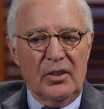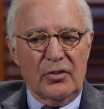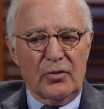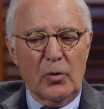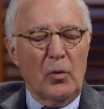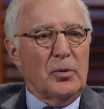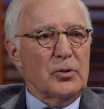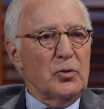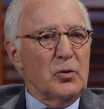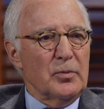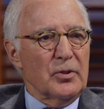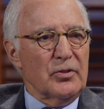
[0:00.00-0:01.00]
stromal
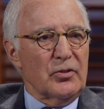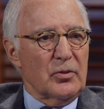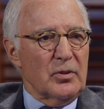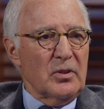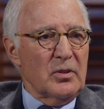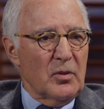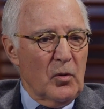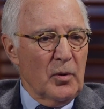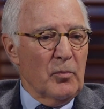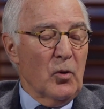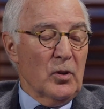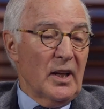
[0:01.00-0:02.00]
tumors or
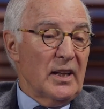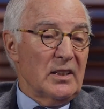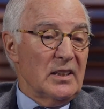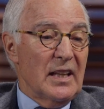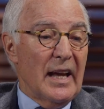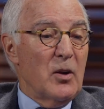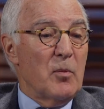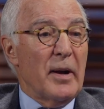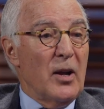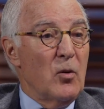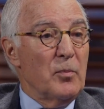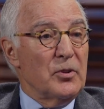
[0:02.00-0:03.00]
more likely
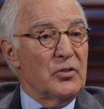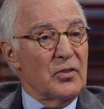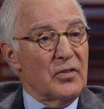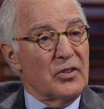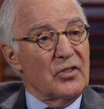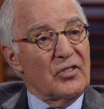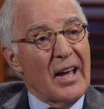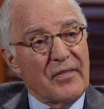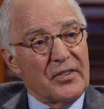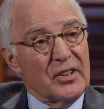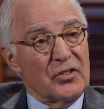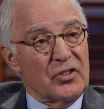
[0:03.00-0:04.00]
leiomyomas of the
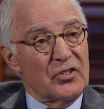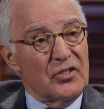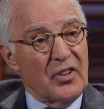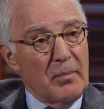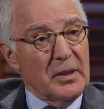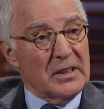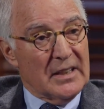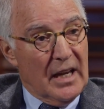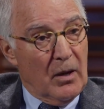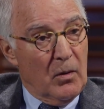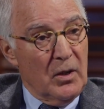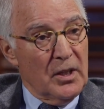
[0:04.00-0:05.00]
esophagus and stomach
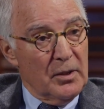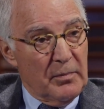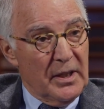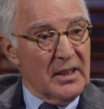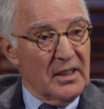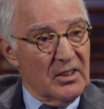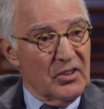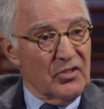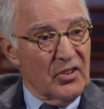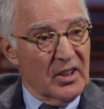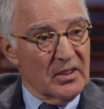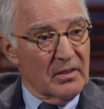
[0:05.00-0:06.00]
now making this
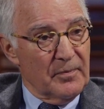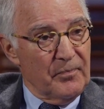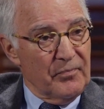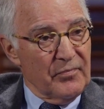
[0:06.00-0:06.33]
tunnel.